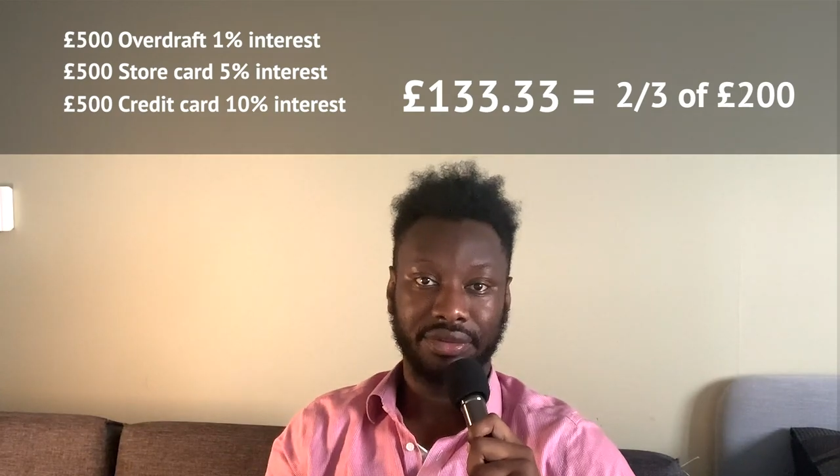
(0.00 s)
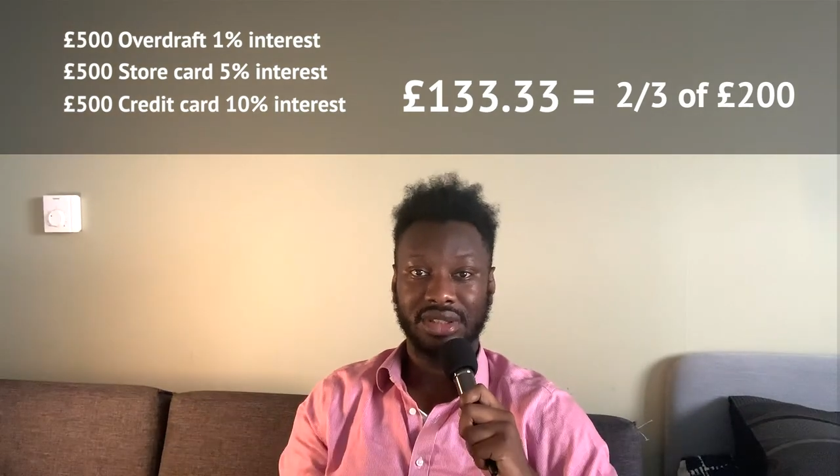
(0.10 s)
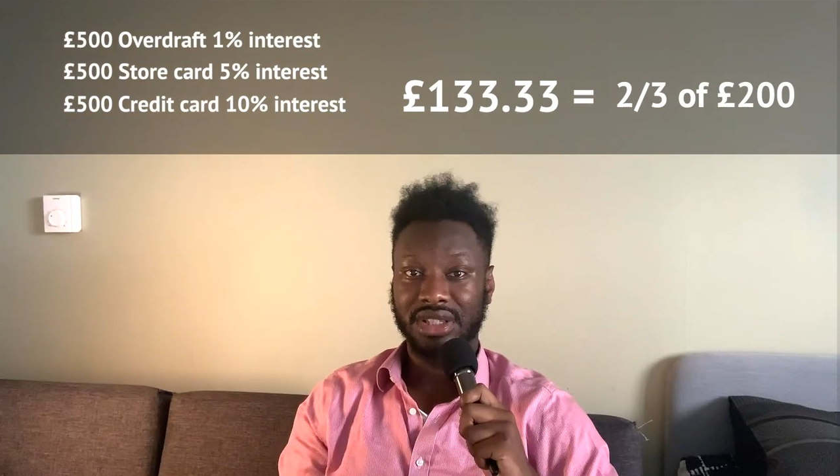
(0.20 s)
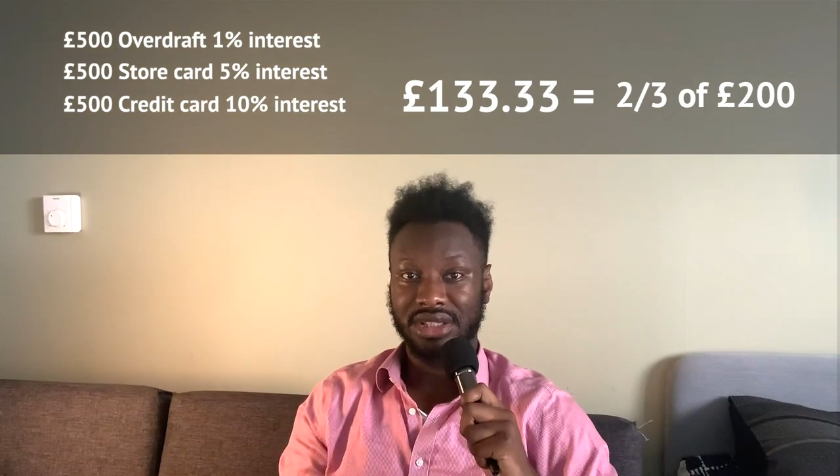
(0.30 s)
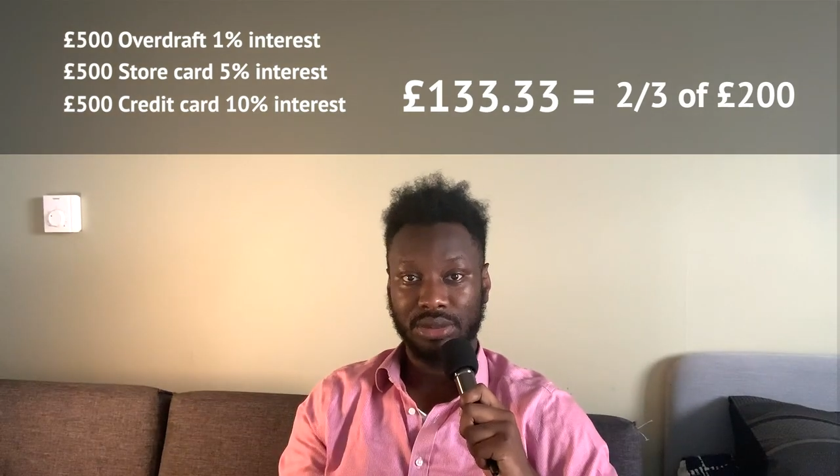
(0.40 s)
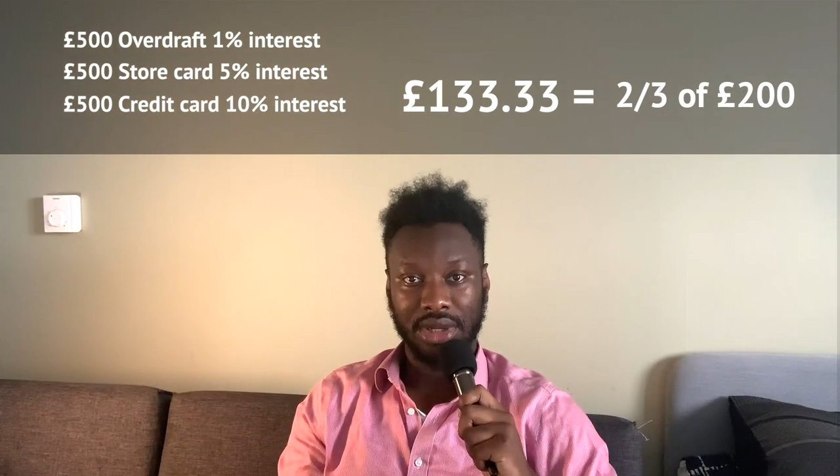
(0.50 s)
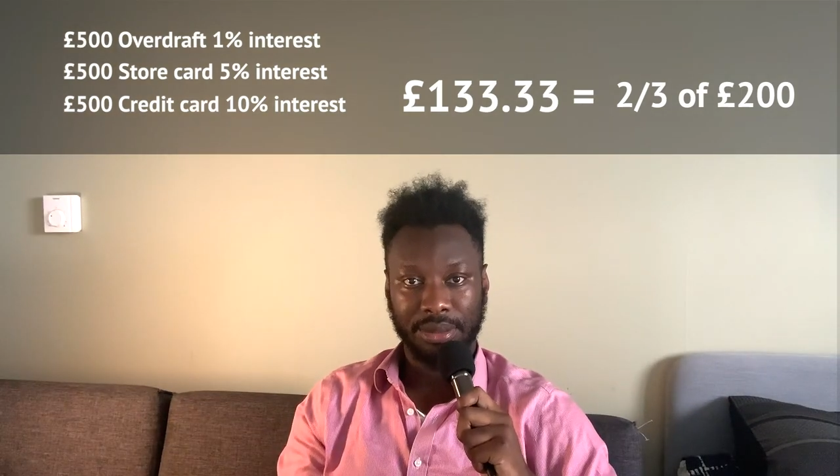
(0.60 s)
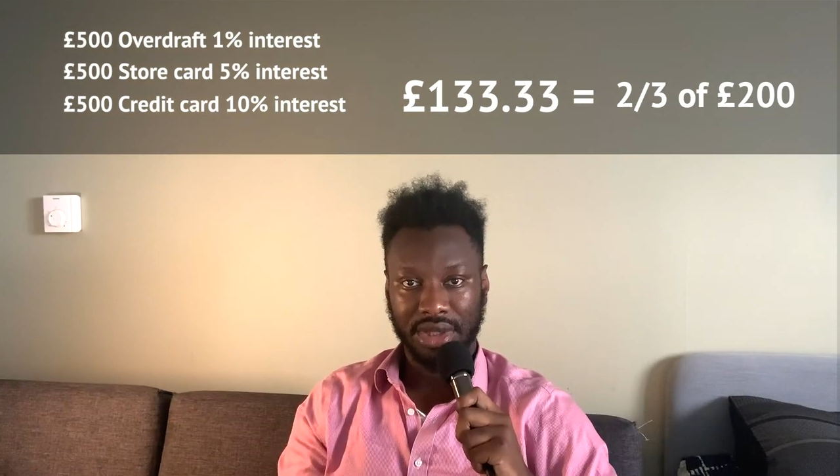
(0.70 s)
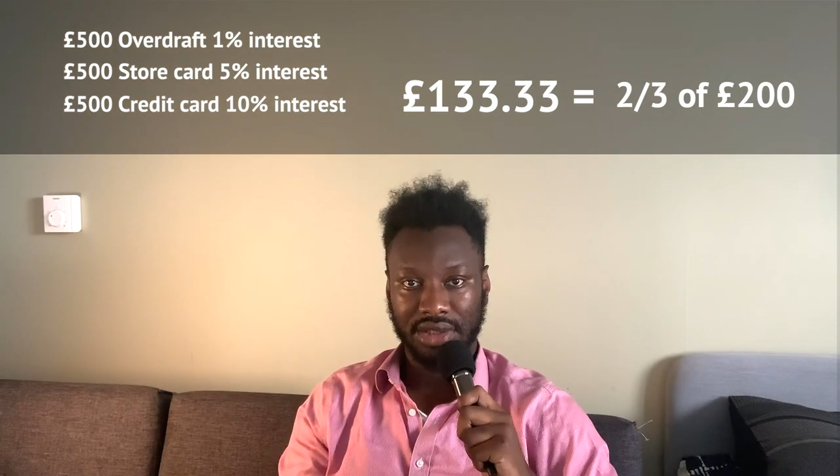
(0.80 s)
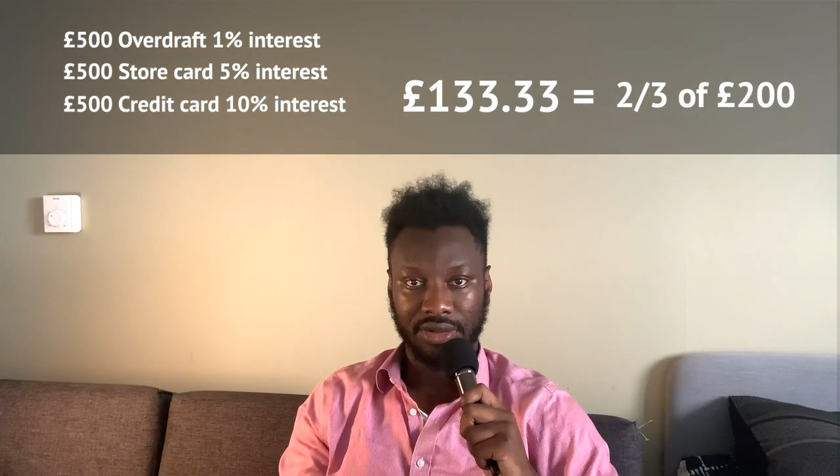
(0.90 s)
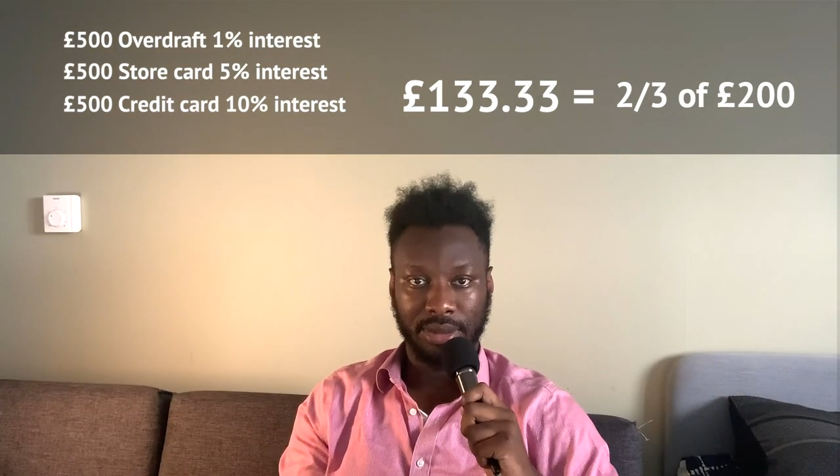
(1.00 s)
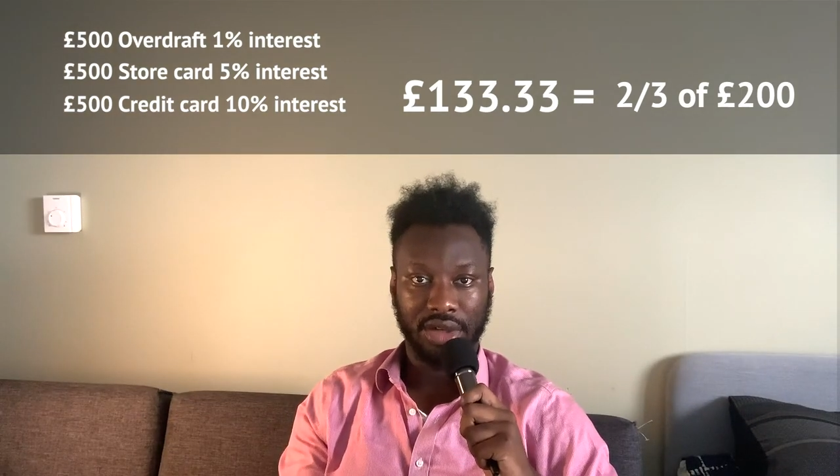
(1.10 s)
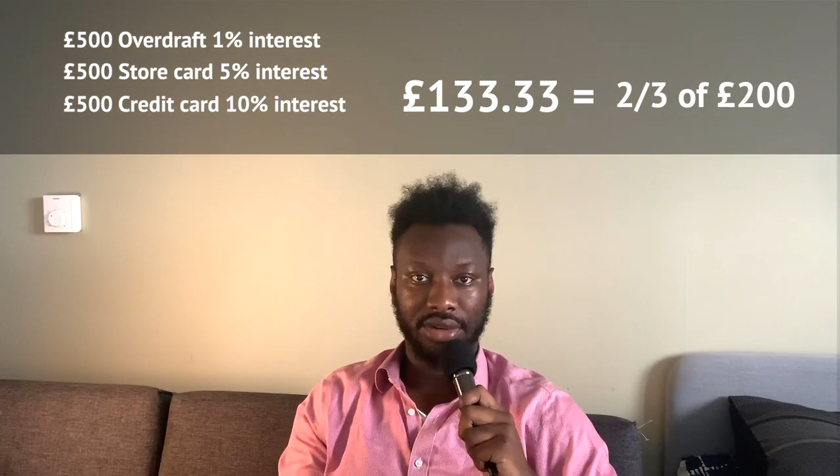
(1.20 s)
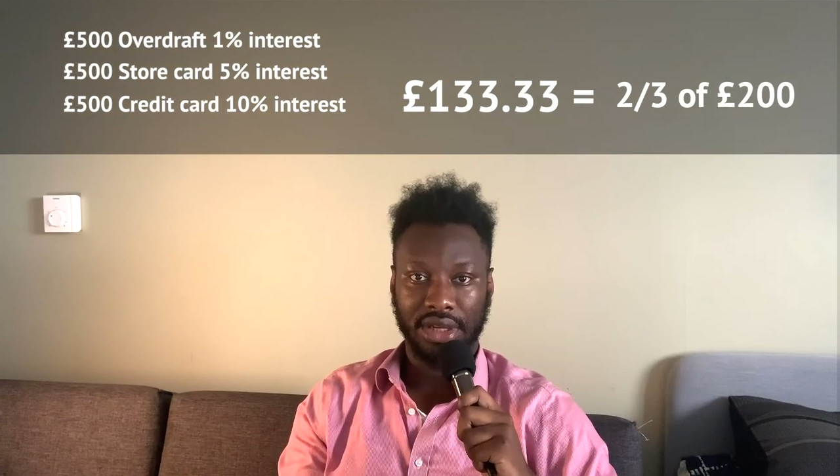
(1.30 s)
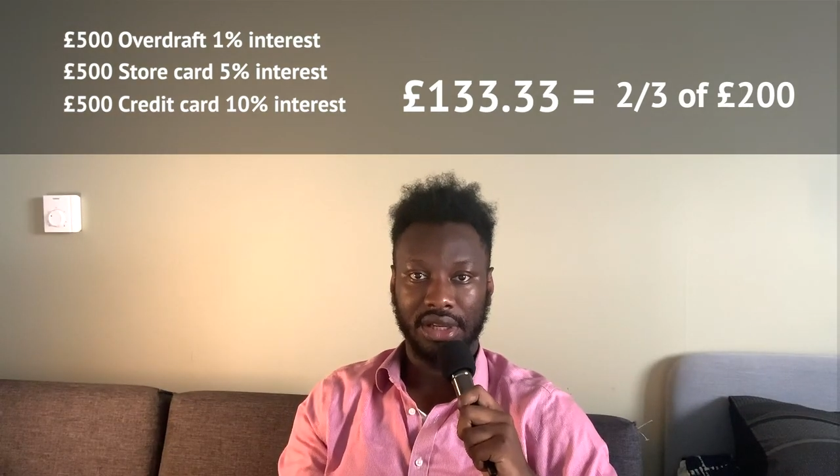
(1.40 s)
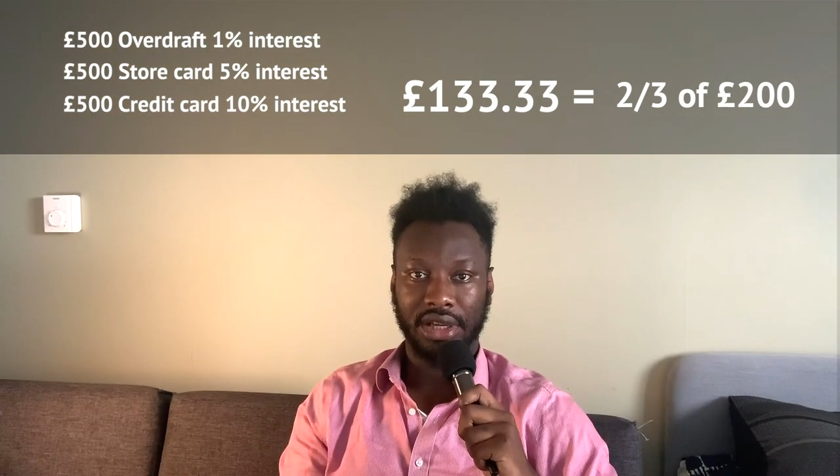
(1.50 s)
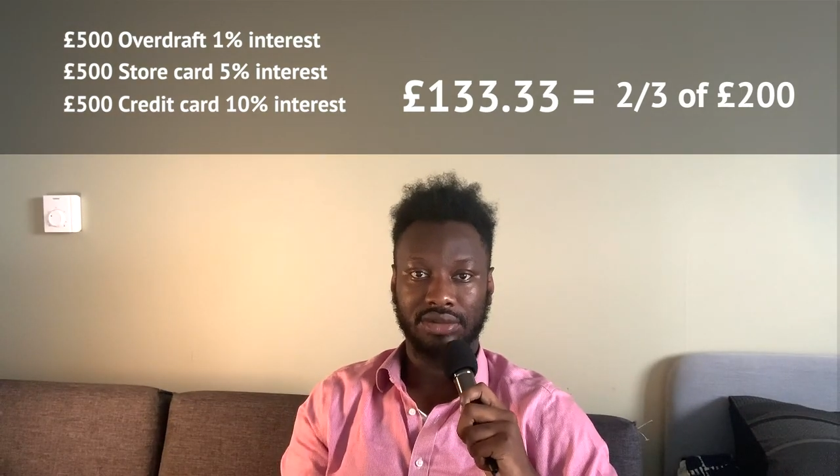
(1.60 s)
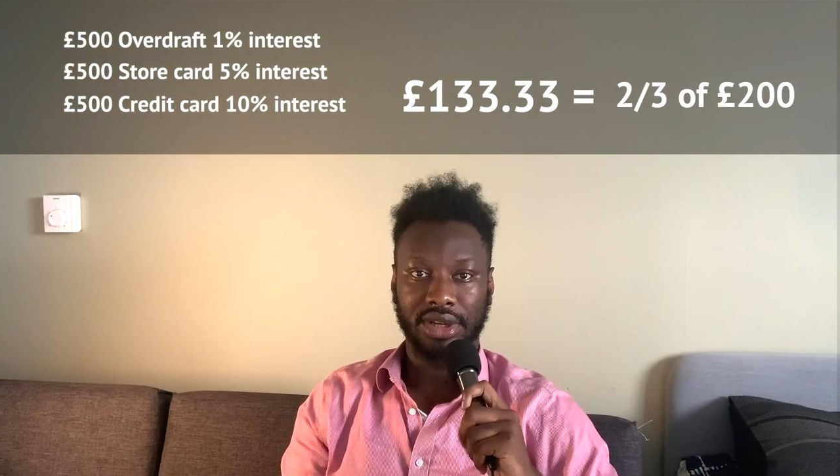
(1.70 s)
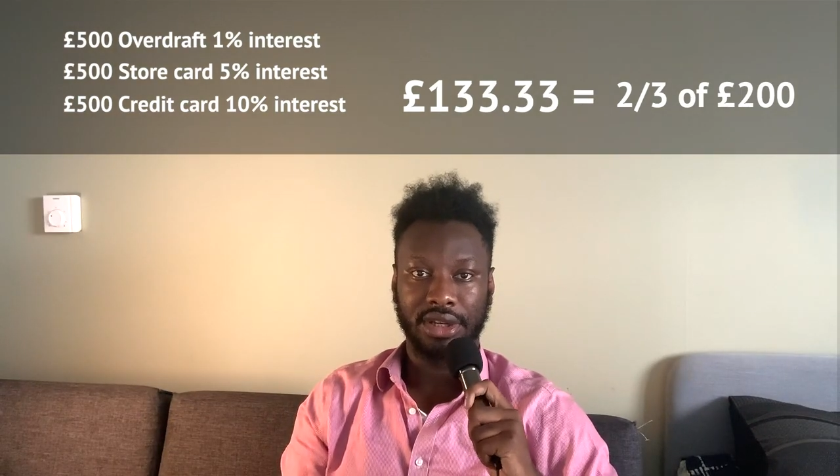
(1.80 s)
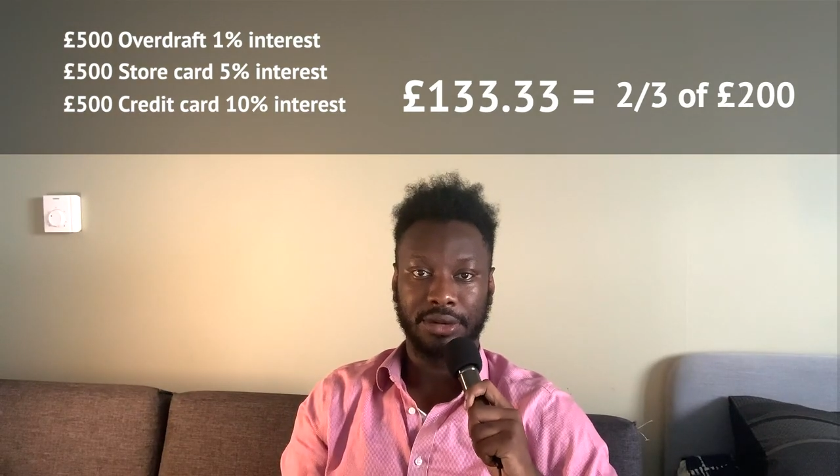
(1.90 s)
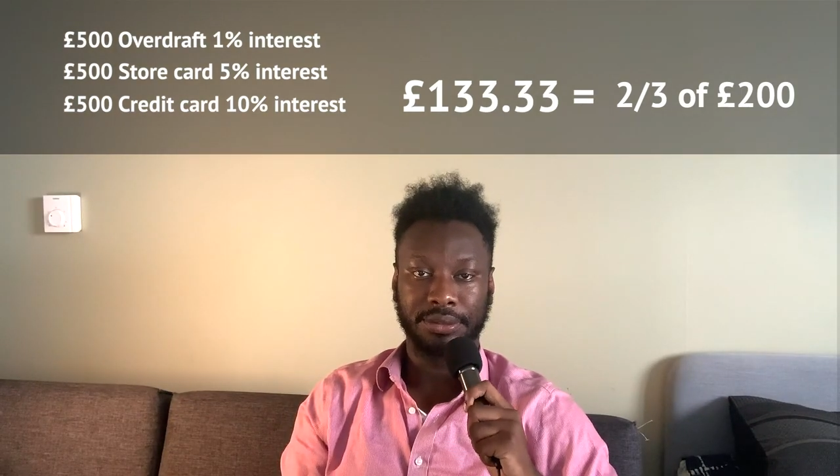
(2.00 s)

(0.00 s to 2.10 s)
So let's see what that means for my credit lines right now.